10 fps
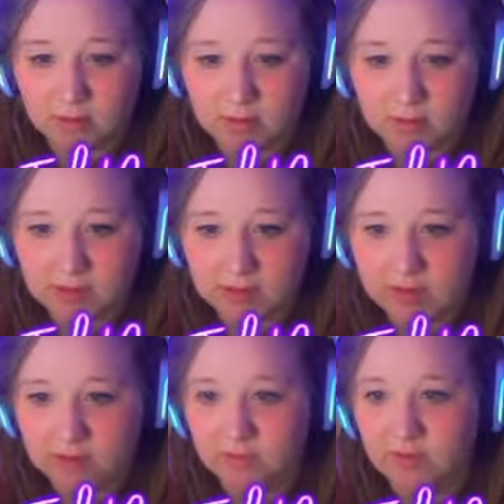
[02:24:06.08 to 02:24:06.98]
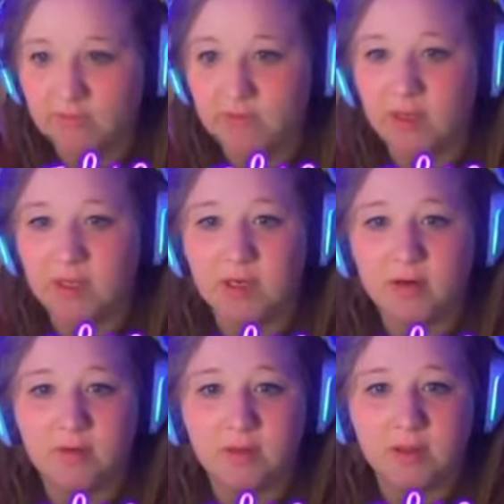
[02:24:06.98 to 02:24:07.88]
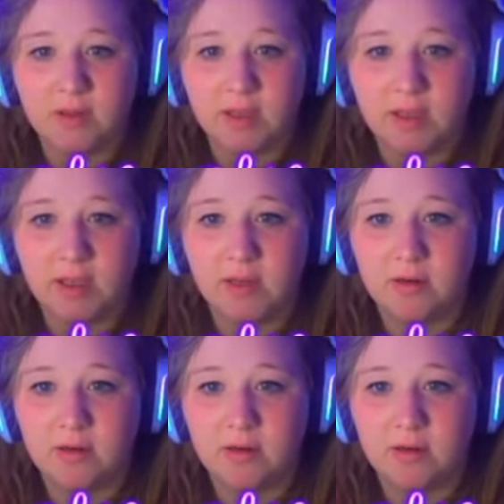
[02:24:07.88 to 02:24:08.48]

Except for the fact that I don't like that.